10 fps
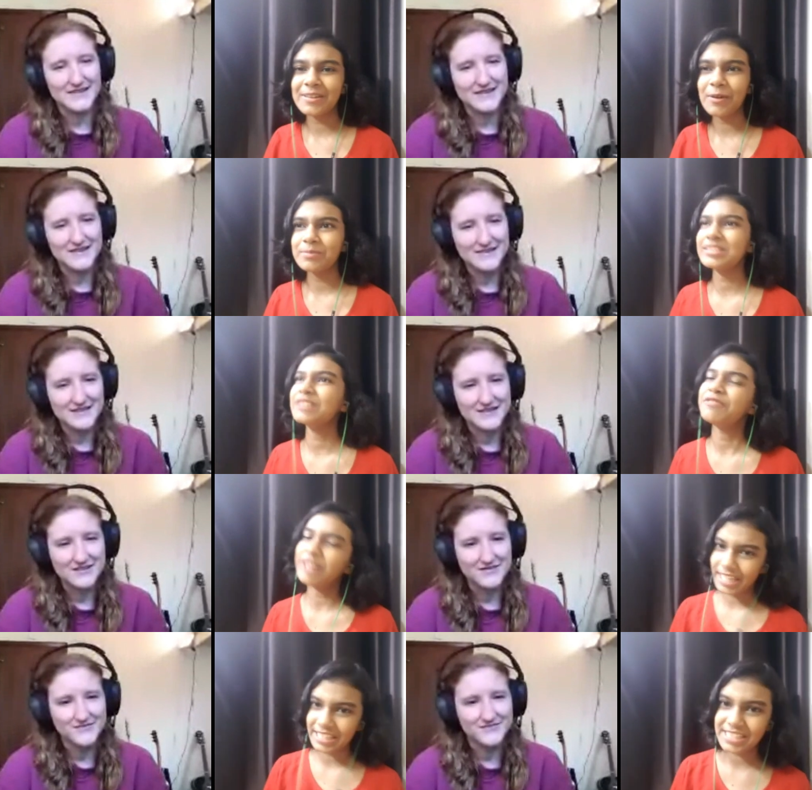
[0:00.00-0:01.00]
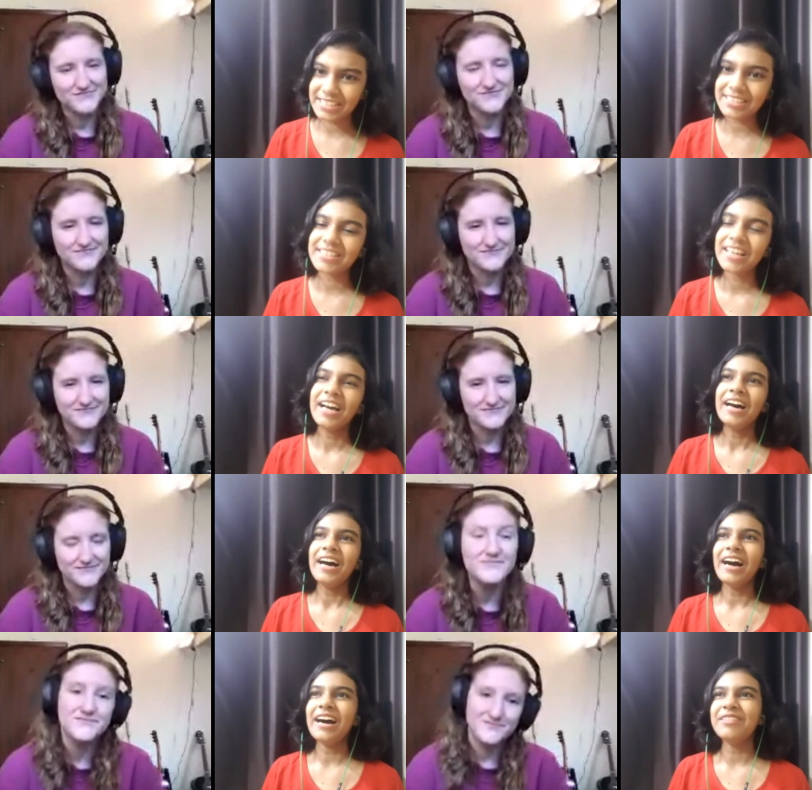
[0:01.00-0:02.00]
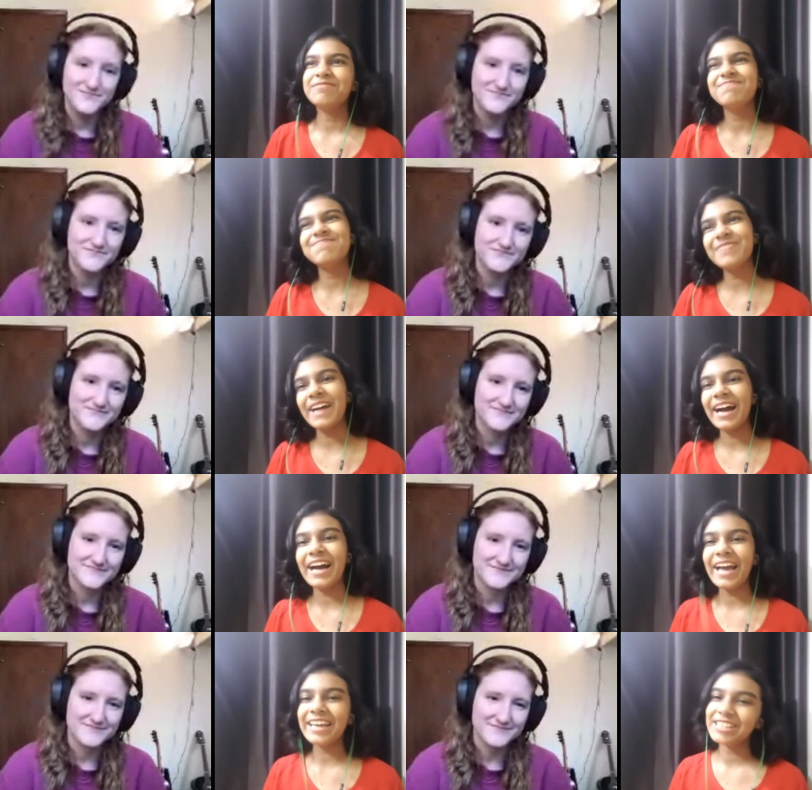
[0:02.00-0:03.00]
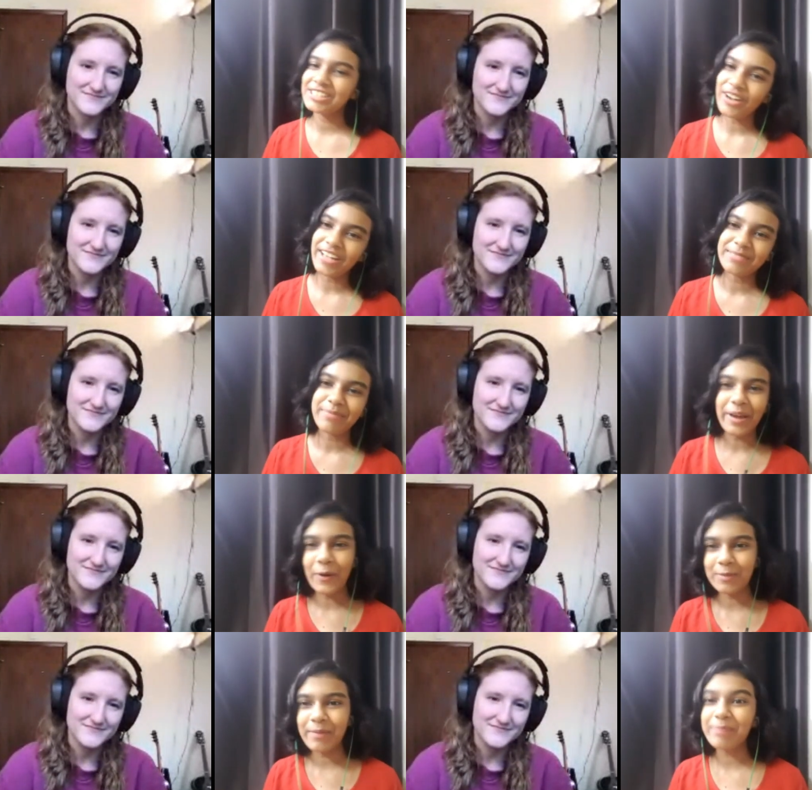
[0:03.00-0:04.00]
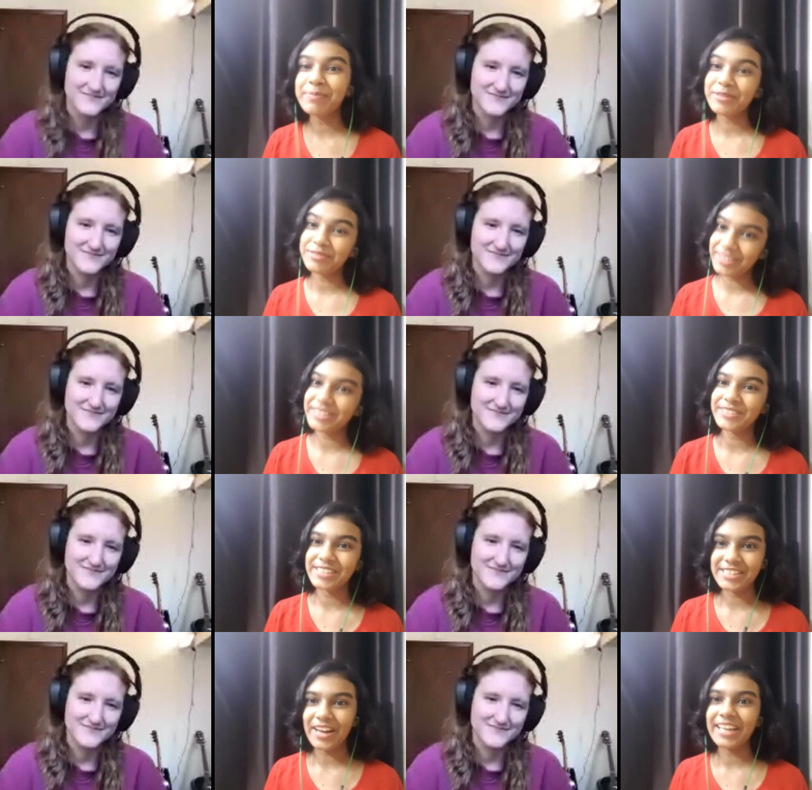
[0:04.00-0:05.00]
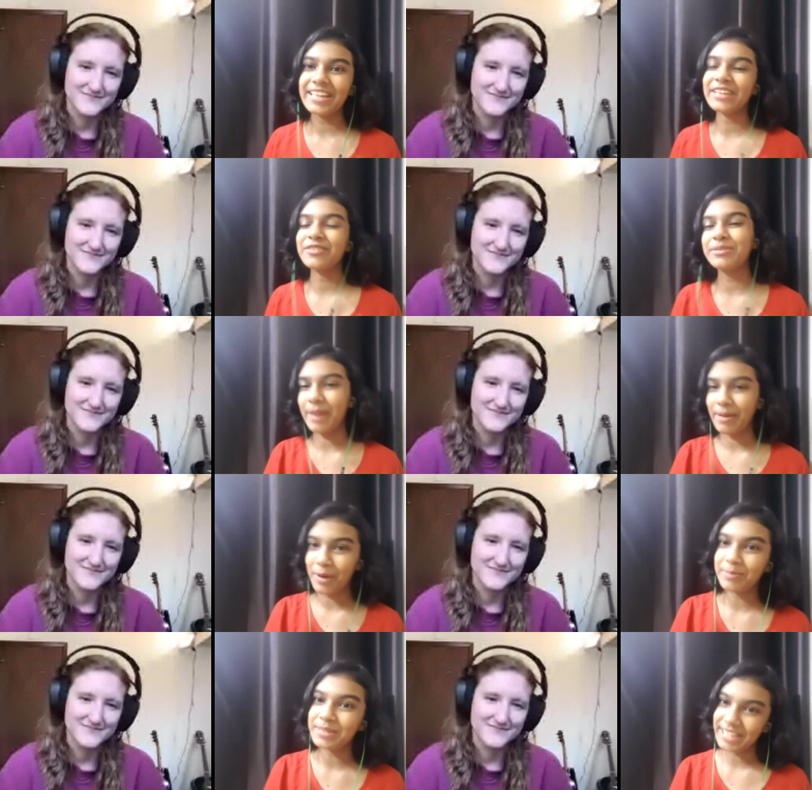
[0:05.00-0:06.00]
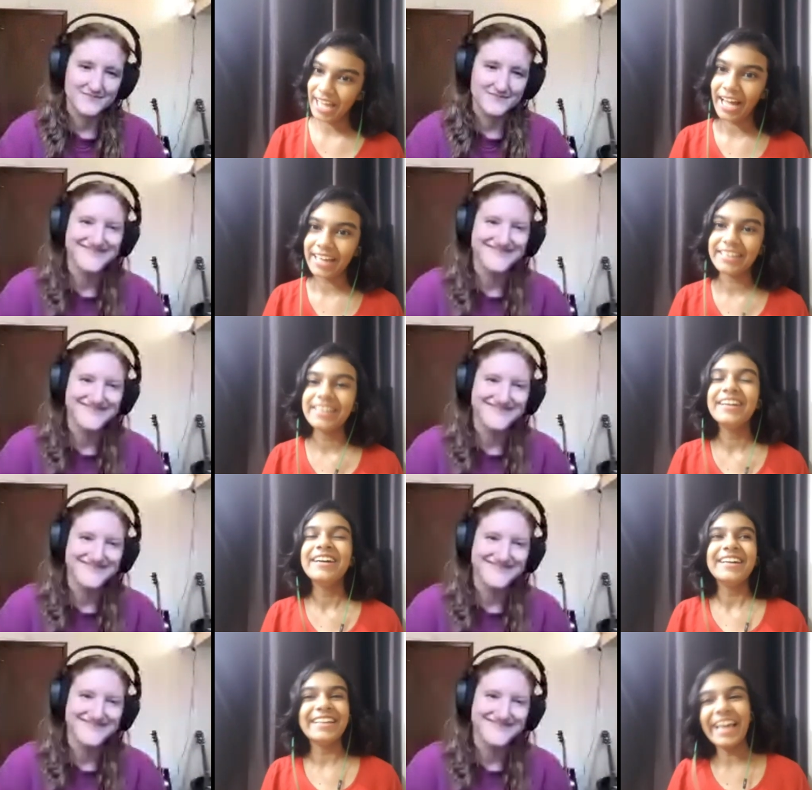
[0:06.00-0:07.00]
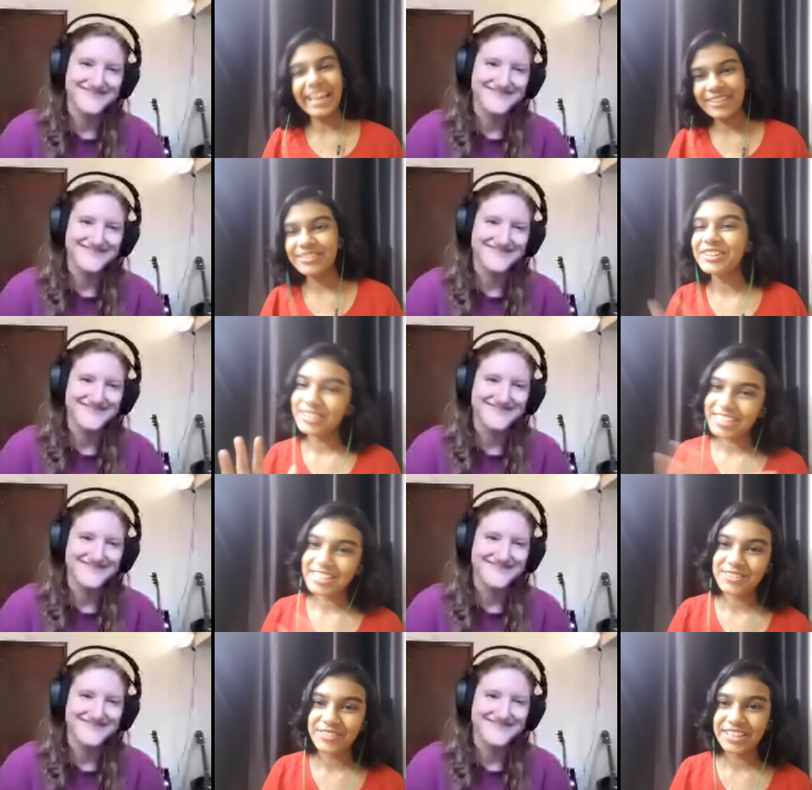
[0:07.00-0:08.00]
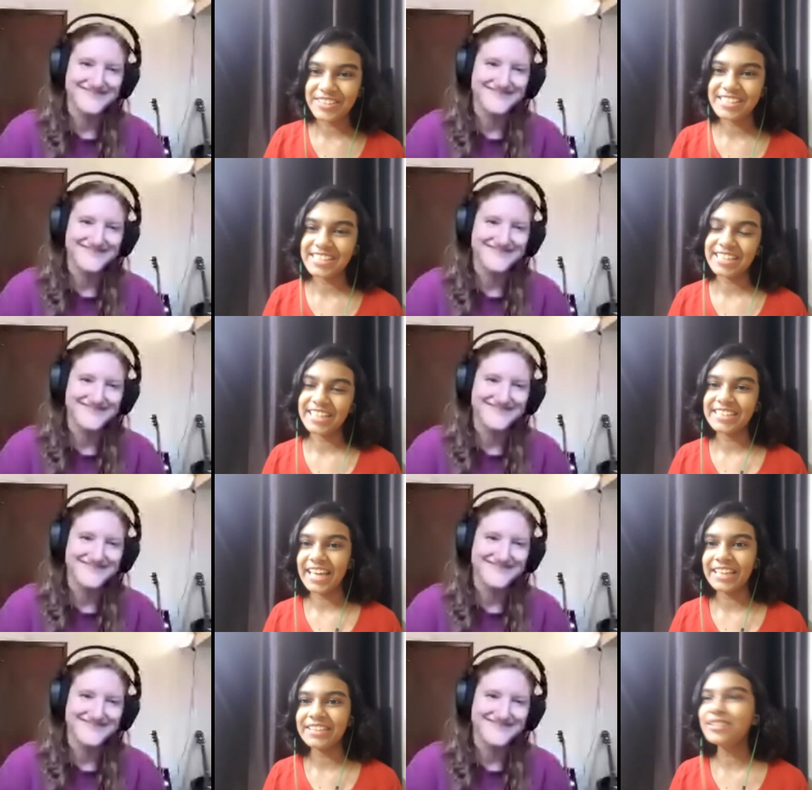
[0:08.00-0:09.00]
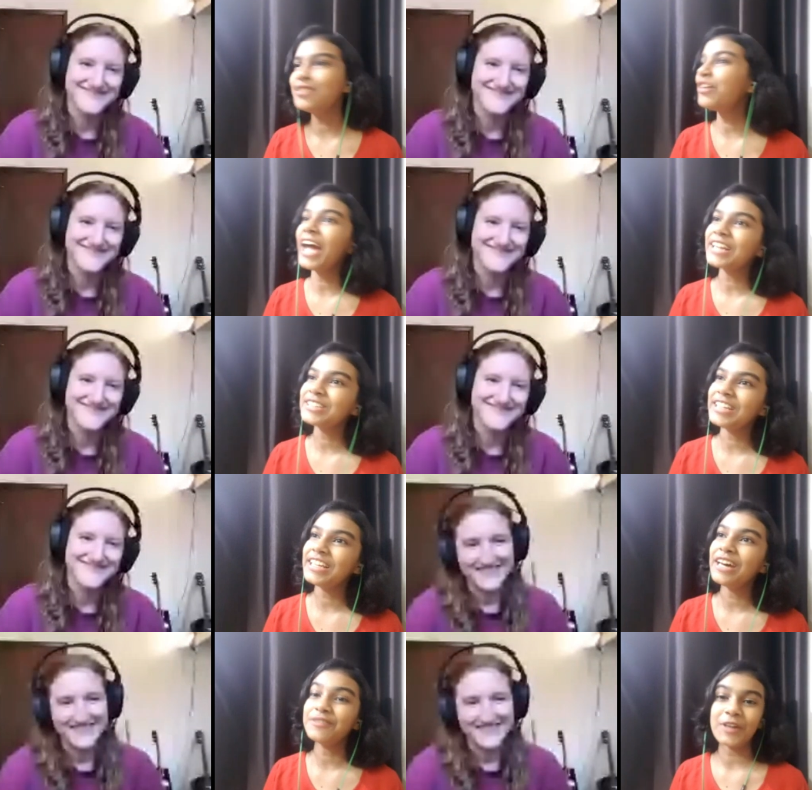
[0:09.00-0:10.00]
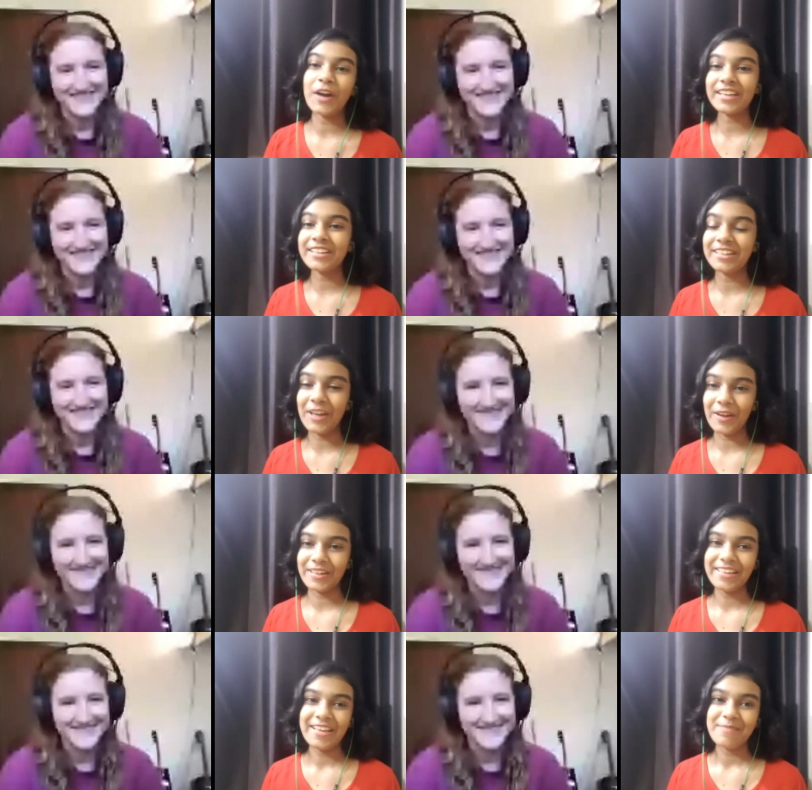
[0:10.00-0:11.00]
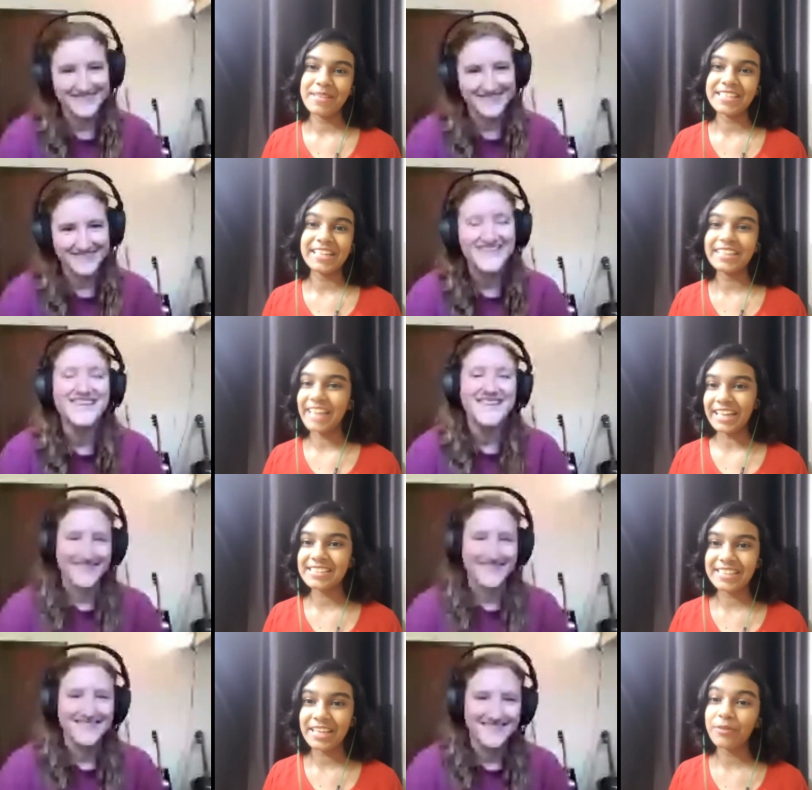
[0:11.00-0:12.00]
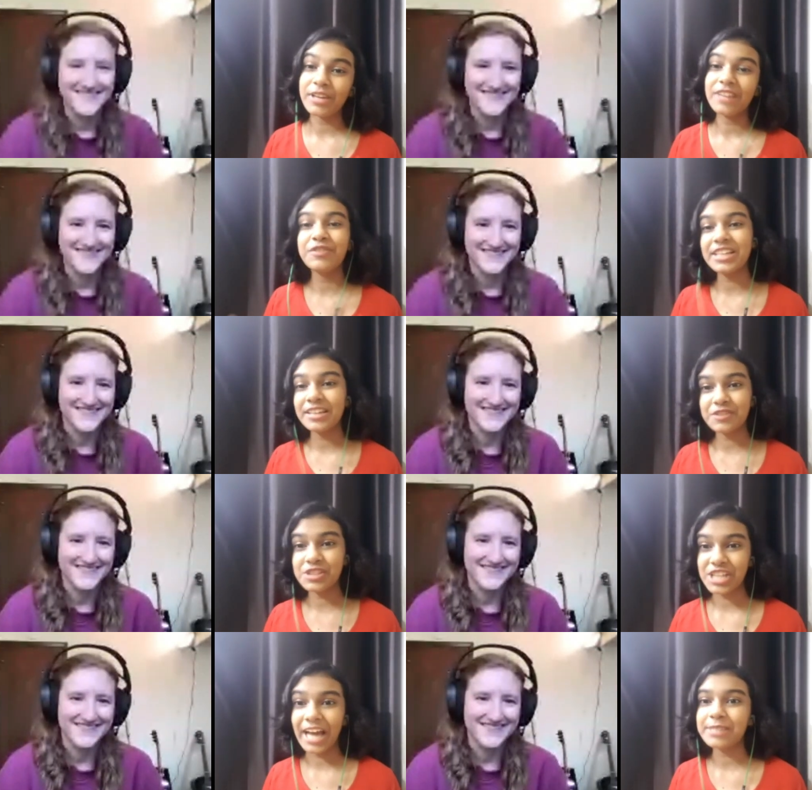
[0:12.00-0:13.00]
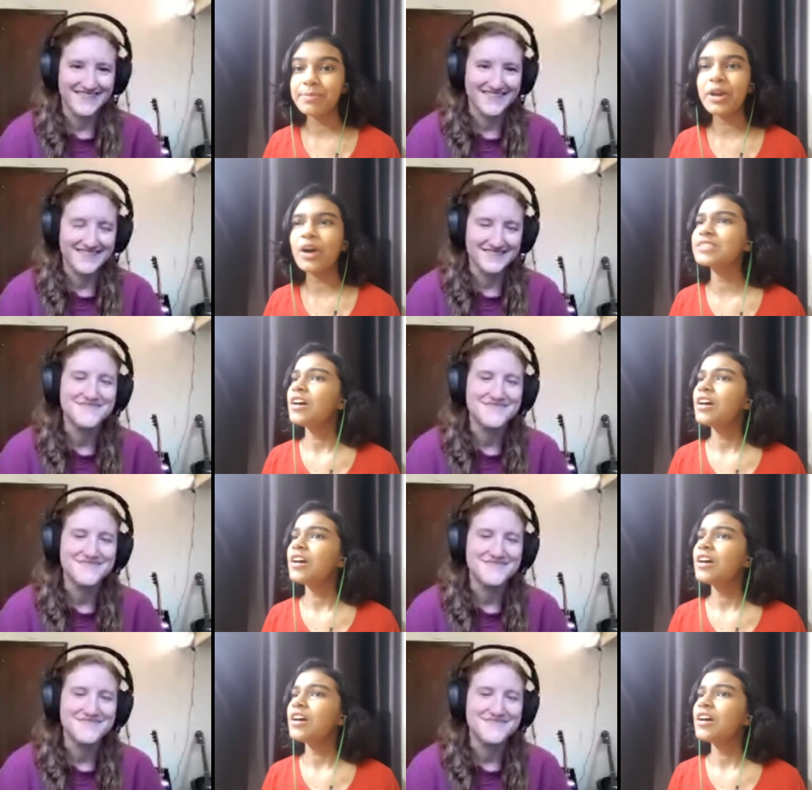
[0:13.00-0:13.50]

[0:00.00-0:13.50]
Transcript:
Speaker 1: homes at vacations. Mm-hmm. Uh, I enjoy at my home. I prefer to enjoy like with my mom and dad. Uh-huh. Like, you know, just we three sitting together. We actually love talking a lot basically that is the thing we love we'd love to chat because